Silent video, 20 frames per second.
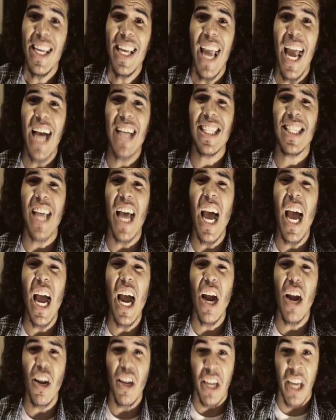Yes,
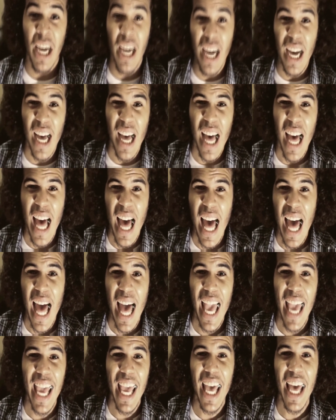sir!
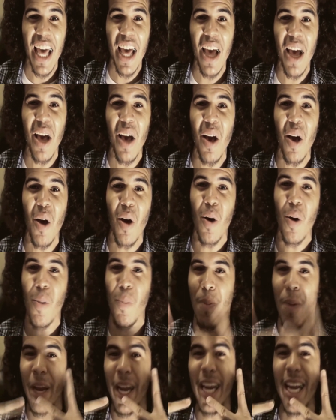
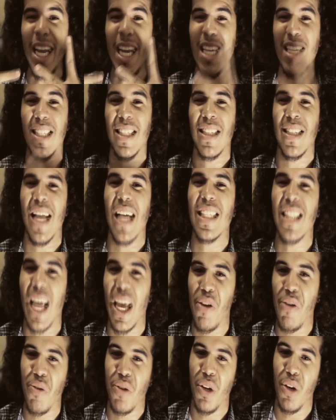Kalo! Peace! That's how
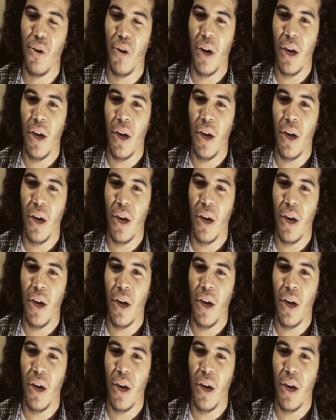you